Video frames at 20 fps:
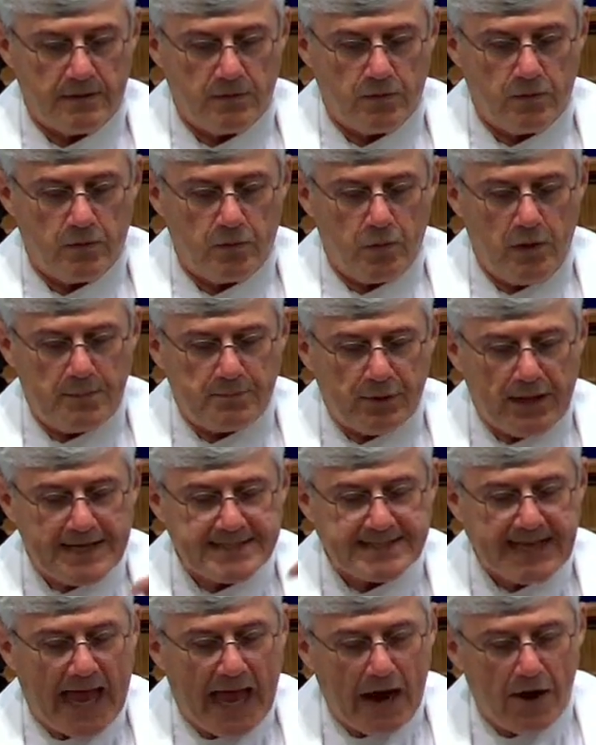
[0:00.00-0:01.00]
We
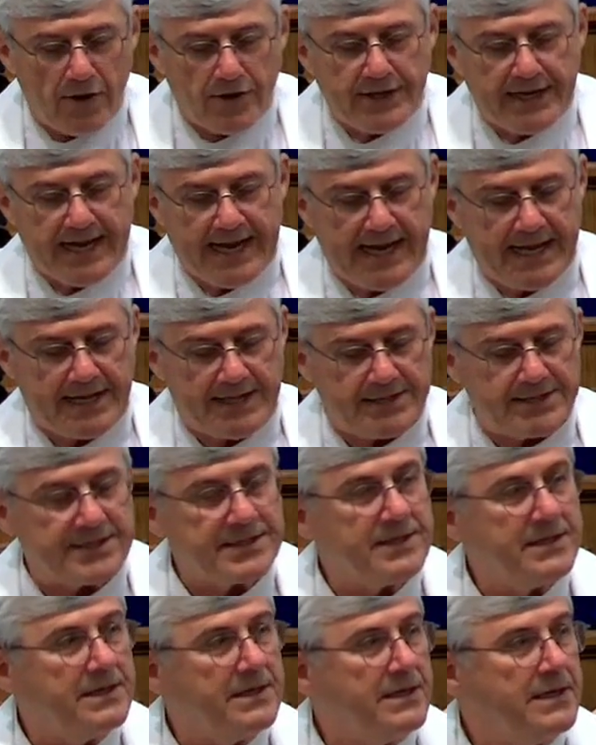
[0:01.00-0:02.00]
place our needs
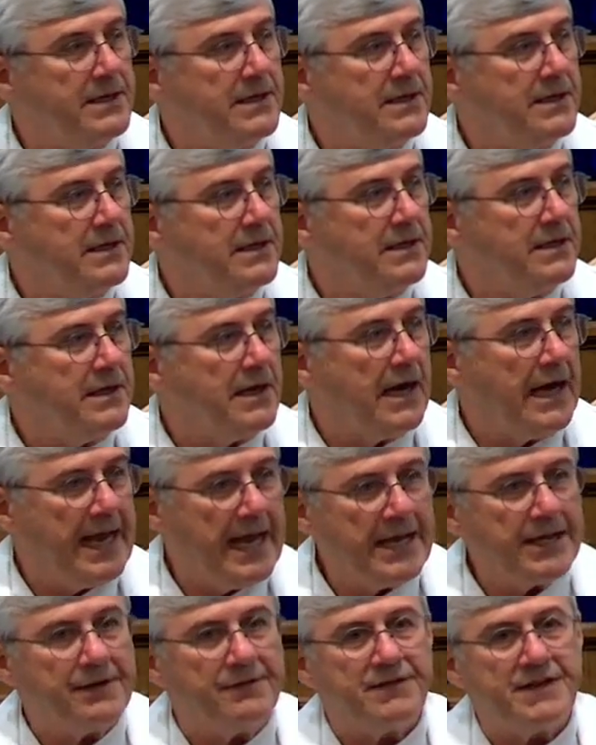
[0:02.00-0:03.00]

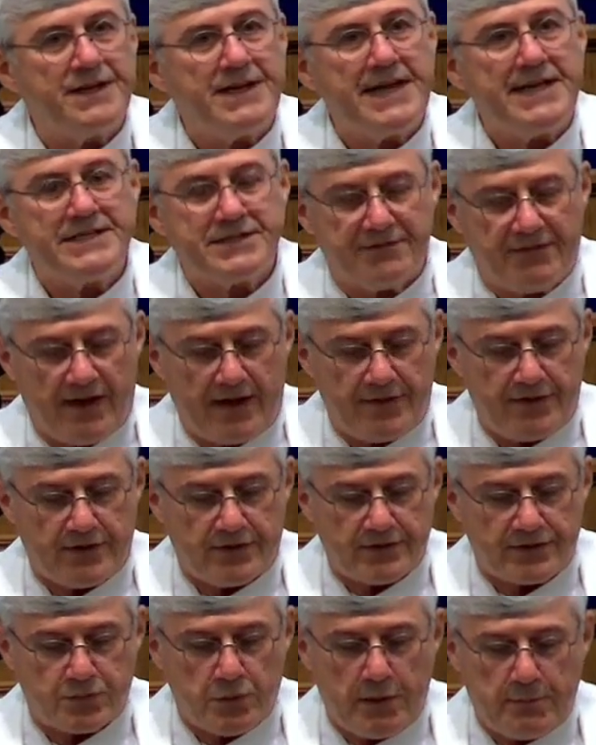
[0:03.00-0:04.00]
ahead of the needs of
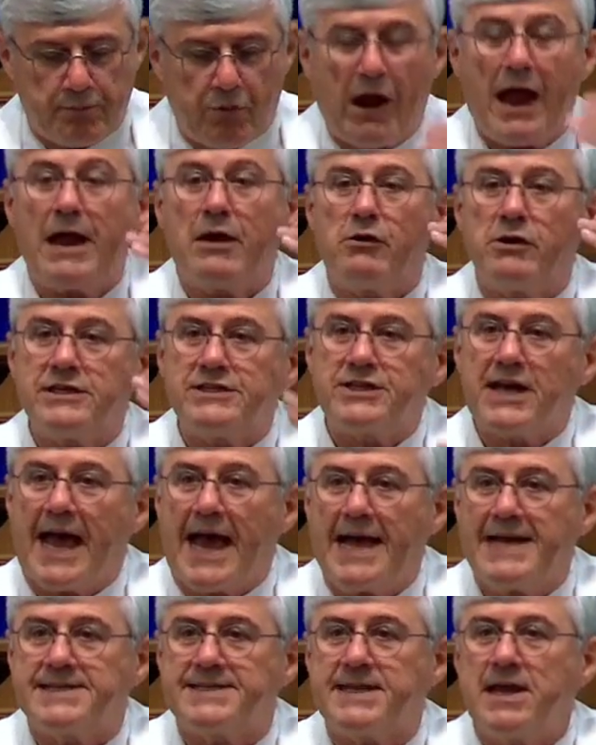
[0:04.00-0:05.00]
others. We
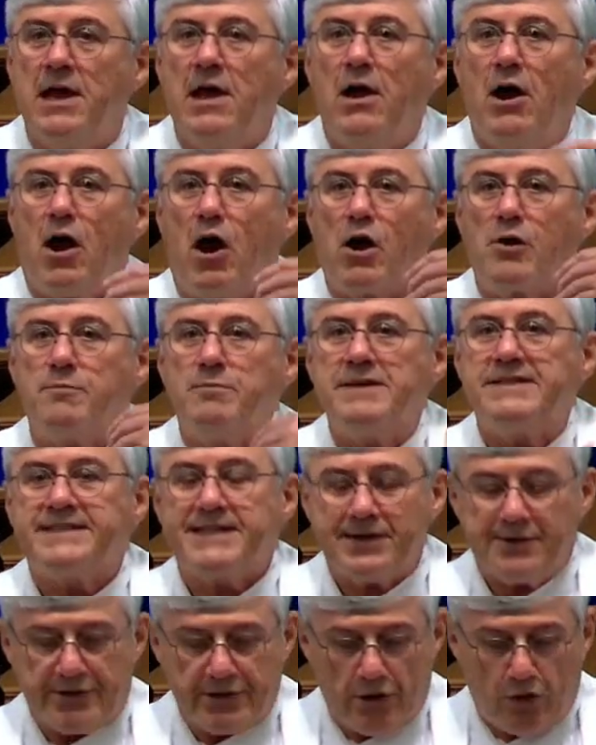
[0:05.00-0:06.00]
prioritize our
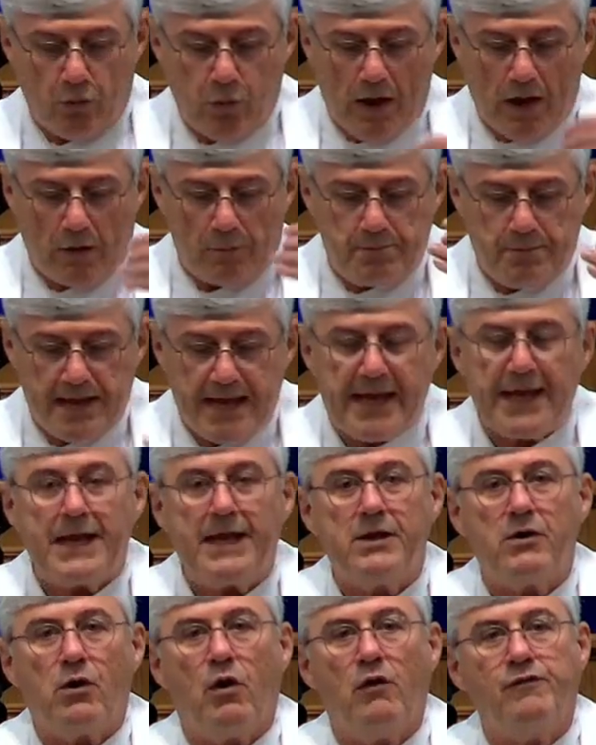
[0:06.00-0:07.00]
material well
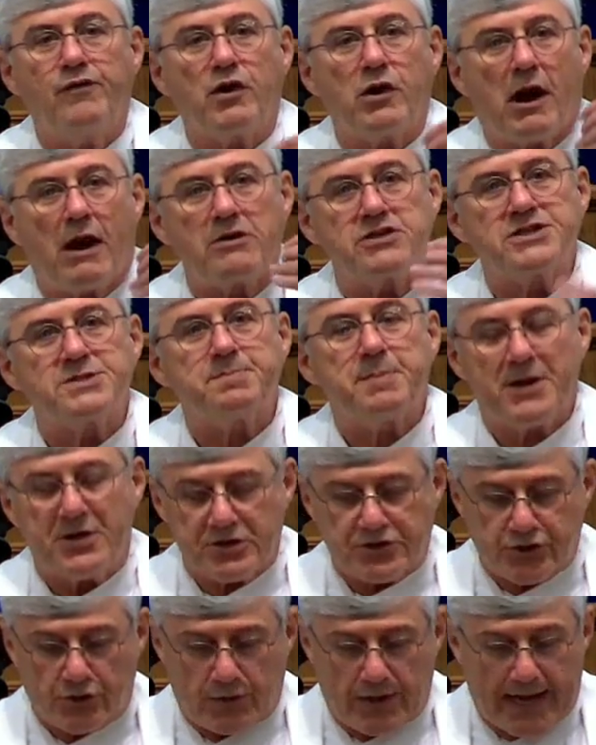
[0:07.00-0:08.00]
being over our
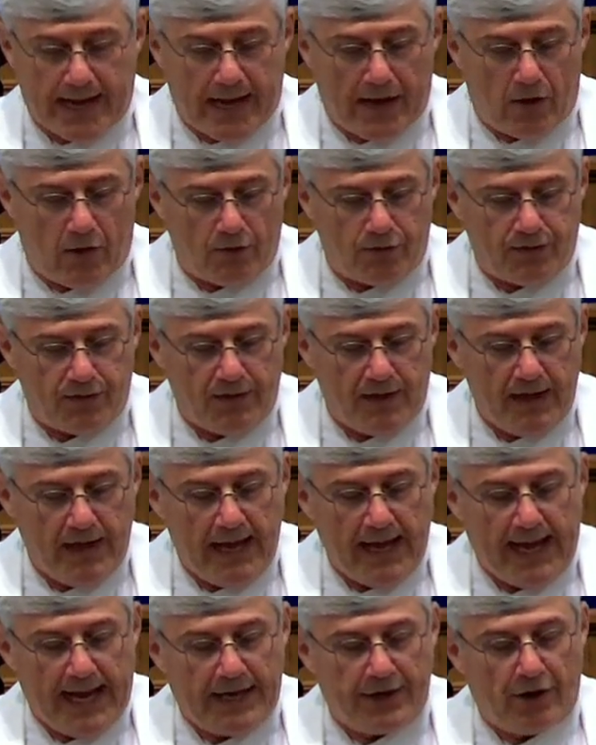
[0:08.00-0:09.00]
spiritual health
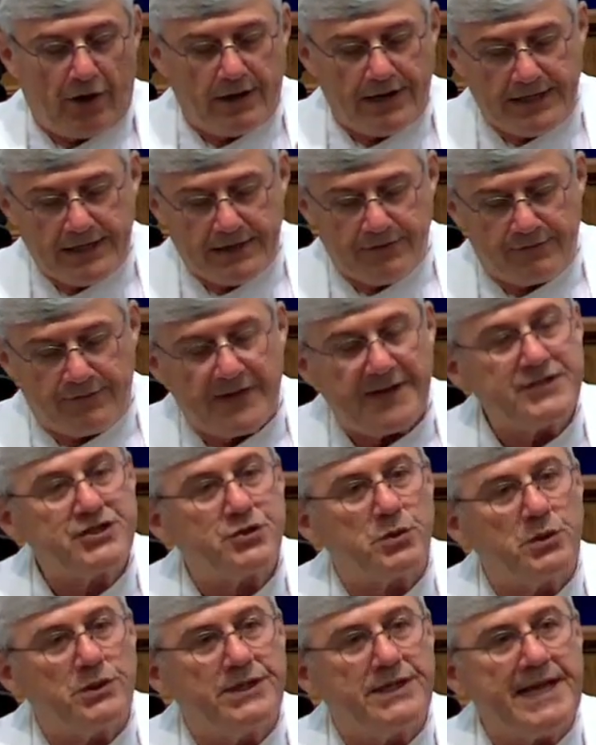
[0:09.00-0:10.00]
and our
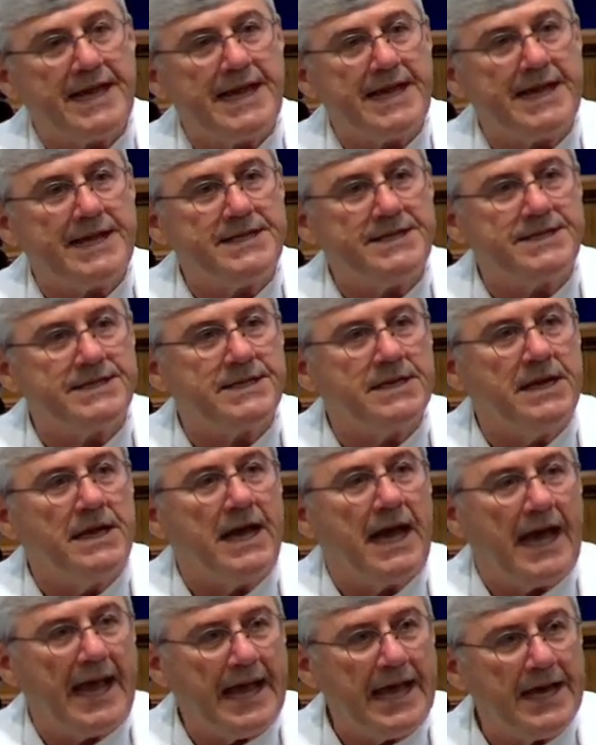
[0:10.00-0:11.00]
individual needs
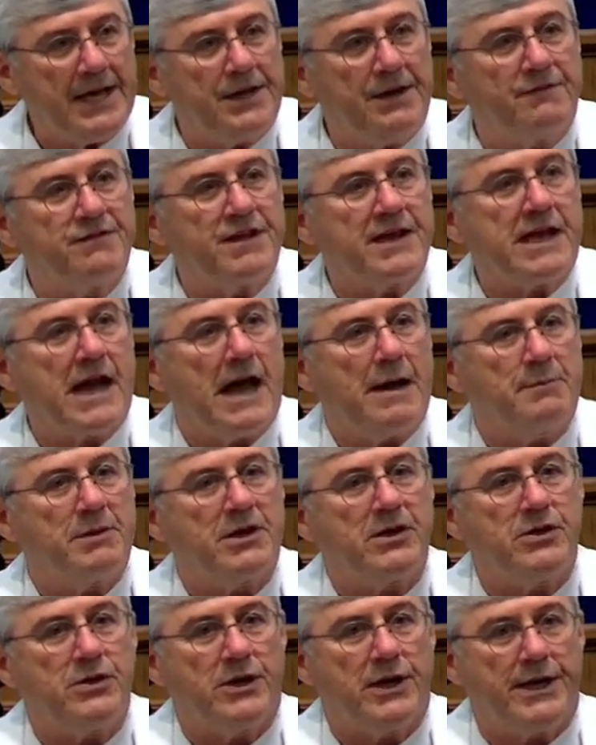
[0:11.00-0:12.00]
ahead of the
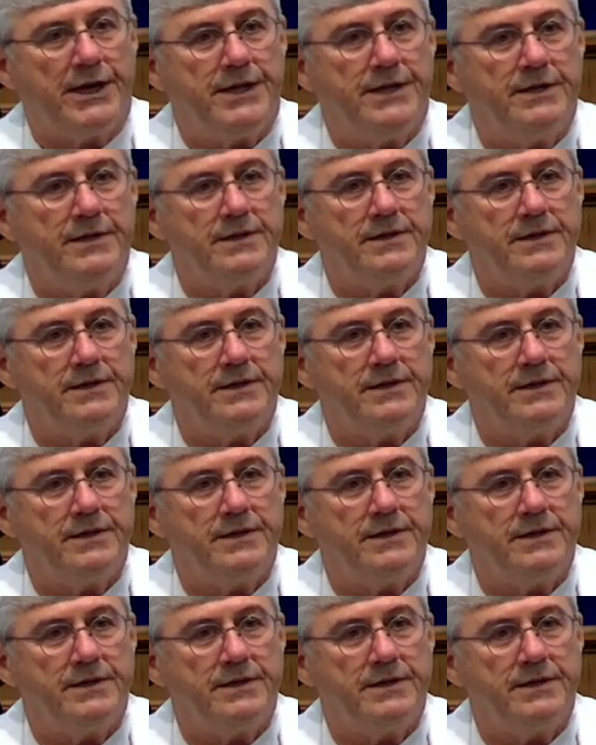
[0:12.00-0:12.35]
common good.